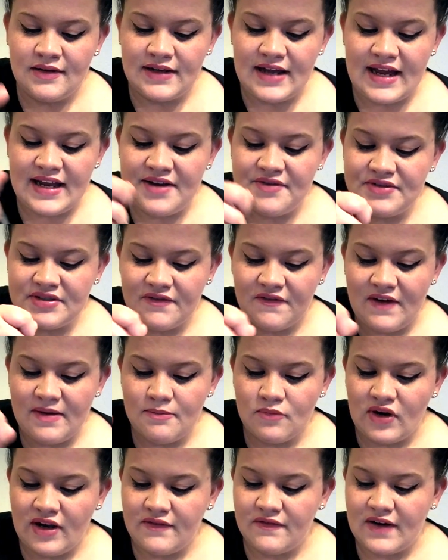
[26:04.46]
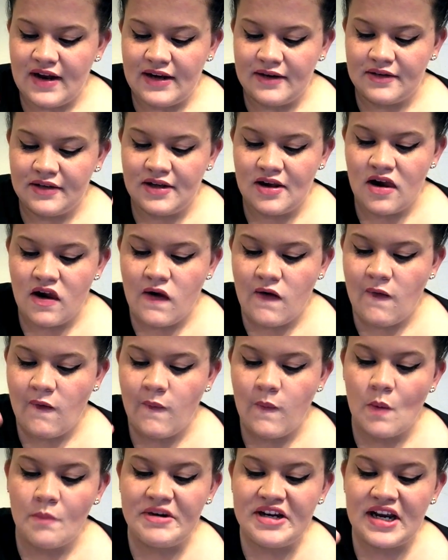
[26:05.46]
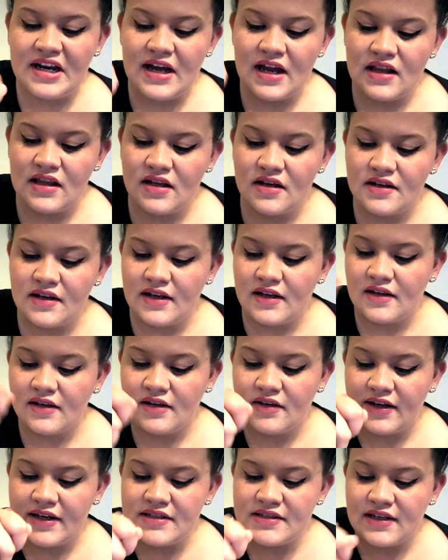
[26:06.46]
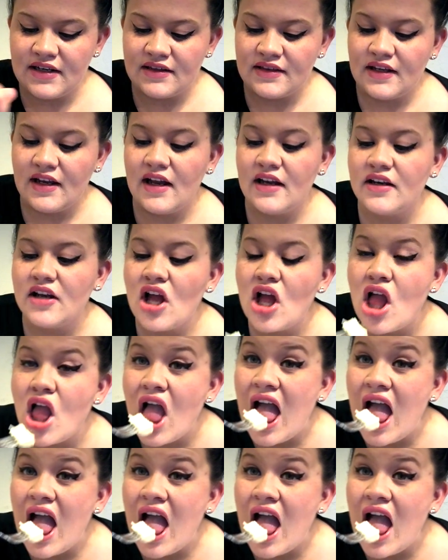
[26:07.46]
Yeah, he was a fun boyfriend, but you got a little bit crazy at the end.